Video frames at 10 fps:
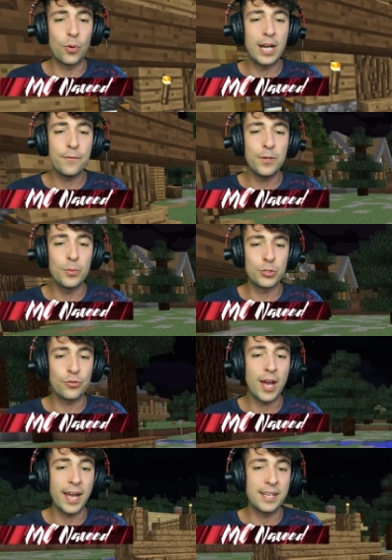quite a few more
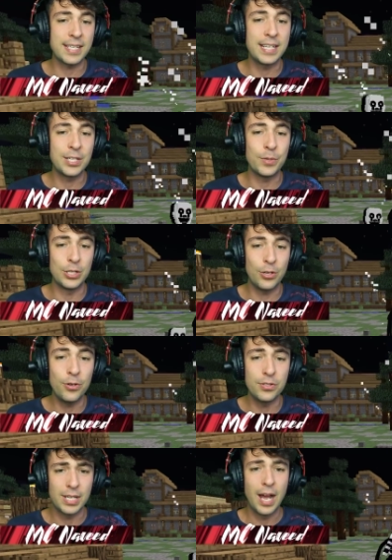tries until we
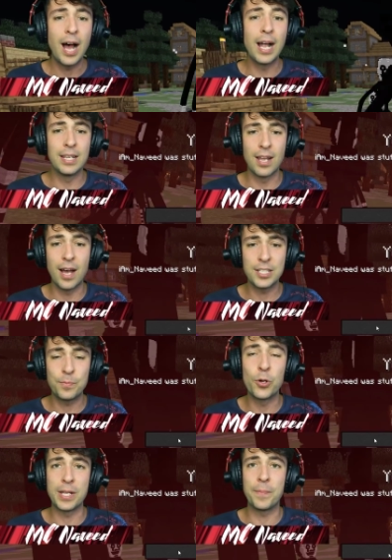lose our
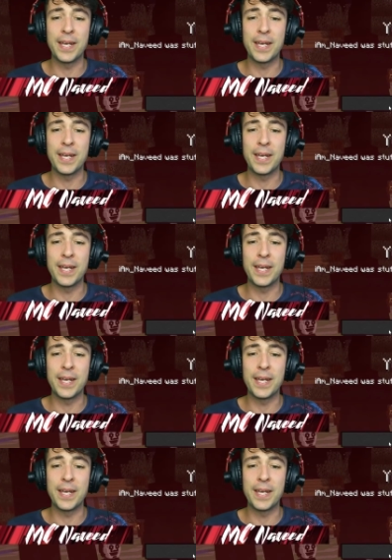last body